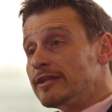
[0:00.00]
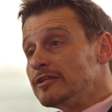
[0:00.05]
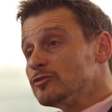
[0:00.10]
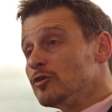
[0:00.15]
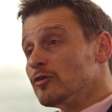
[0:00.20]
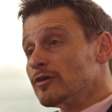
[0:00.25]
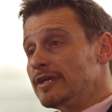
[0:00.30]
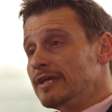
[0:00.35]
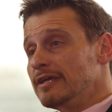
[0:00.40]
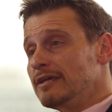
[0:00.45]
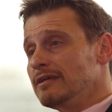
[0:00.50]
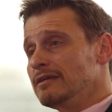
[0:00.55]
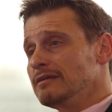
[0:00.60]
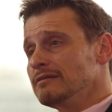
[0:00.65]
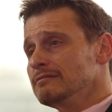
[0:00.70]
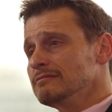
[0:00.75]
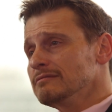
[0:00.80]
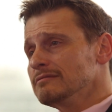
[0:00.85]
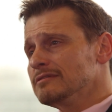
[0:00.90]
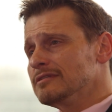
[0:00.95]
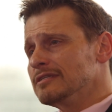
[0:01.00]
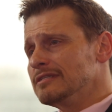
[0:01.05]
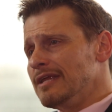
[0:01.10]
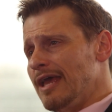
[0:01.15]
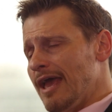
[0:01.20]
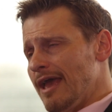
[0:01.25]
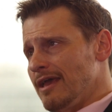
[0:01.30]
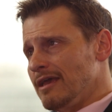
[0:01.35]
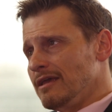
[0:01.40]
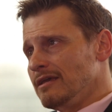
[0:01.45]
on in Turkey
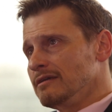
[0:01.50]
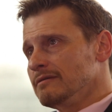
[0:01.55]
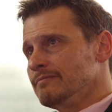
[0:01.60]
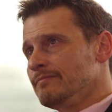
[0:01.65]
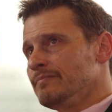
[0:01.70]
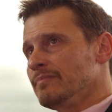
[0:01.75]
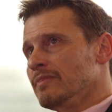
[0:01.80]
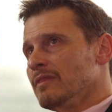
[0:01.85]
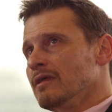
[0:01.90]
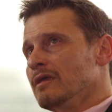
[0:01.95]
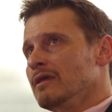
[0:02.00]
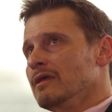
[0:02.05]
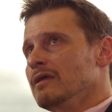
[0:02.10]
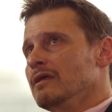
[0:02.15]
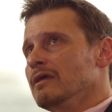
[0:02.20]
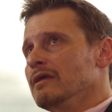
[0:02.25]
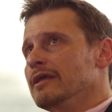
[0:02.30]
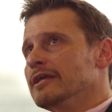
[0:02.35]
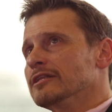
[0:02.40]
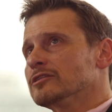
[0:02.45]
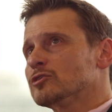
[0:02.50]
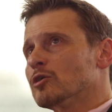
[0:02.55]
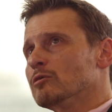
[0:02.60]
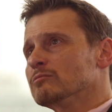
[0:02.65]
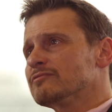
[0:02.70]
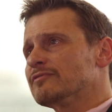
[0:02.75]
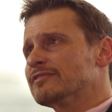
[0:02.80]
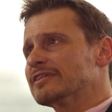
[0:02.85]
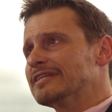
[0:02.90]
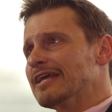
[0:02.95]
today in
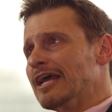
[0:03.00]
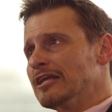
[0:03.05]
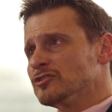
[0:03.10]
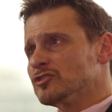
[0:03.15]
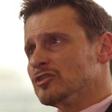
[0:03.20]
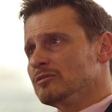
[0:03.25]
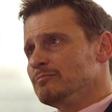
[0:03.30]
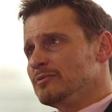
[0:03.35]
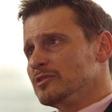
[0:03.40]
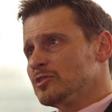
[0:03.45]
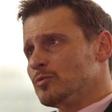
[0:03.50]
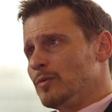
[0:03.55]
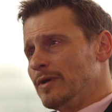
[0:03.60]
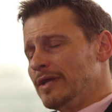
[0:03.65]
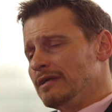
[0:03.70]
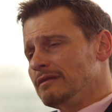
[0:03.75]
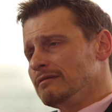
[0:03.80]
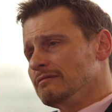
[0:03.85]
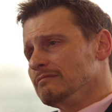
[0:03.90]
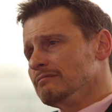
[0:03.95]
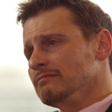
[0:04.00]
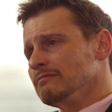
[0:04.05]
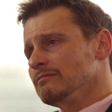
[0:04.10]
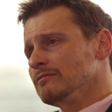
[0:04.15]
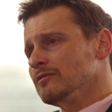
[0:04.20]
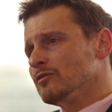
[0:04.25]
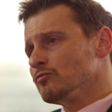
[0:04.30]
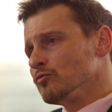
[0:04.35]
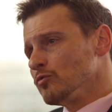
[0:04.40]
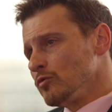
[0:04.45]
terms of the tension
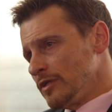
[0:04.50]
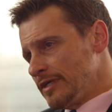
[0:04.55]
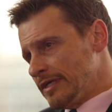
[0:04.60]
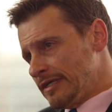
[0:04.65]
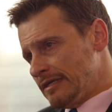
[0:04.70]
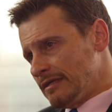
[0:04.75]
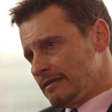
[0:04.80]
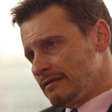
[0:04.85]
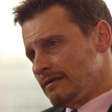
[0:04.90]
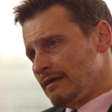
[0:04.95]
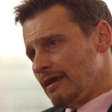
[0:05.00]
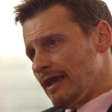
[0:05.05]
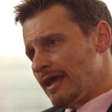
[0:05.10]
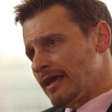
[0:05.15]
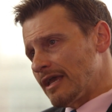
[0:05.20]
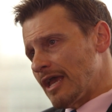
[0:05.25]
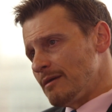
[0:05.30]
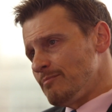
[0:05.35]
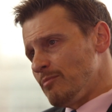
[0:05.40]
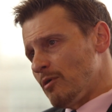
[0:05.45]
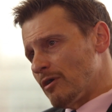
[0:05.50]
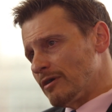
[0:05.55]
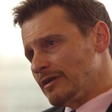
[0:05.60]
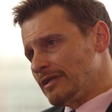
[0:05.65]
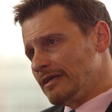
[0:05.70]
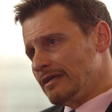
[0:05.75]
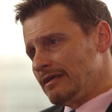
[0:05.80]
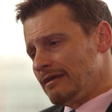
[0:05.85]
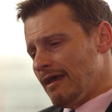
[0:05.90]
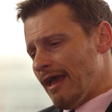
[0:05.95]
between the ruling AK
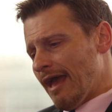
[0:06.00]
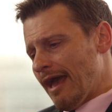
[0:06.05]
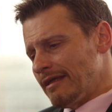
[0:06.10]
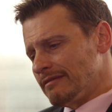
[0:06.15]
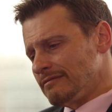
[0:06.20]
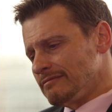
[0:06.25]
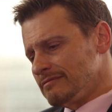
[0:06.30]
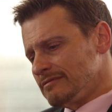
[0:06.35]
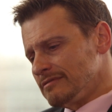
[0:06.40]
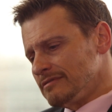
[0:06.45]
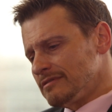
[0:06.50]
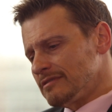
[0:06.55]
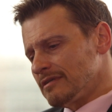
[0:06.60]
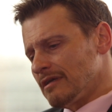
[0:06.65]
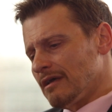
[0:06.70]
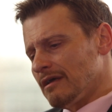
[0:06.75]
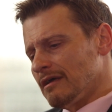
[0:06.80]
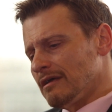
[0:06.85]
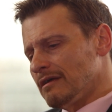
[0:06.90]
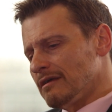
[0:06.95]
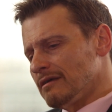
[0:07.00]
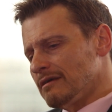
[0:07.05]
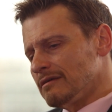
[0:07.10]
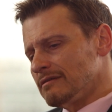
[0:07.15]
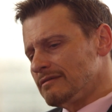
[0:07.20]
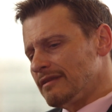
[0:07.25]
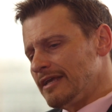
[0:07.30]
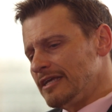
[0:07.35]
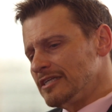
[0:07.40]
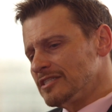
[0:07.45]
party and
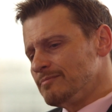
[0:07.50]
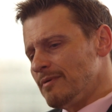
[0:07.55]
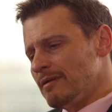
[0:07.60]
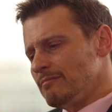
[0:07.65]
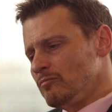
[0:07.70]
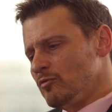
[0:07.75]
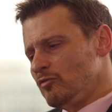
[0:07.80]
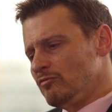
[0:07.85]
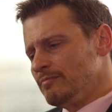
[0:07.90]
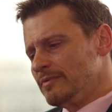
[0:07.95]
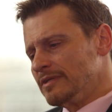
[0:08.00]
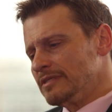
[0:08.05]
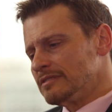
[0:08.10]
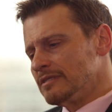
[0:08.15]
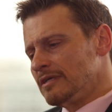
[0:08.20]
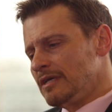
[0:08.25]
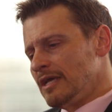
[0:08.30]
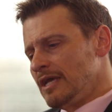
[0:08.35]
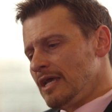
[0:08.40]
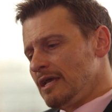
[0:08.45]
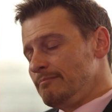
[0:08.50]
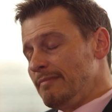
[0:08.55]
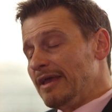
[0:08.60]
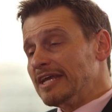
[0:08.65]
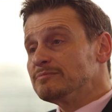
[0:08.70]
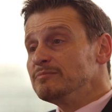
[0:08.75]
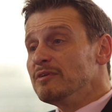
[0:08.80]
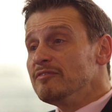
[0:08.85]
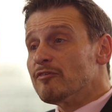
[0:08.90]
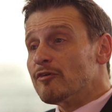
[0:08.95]
the Hizmet movement
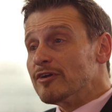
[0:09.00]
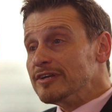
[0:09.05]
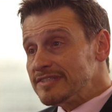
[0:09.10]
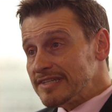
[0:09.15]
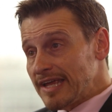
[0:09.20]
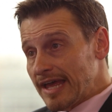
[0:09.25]
makes me very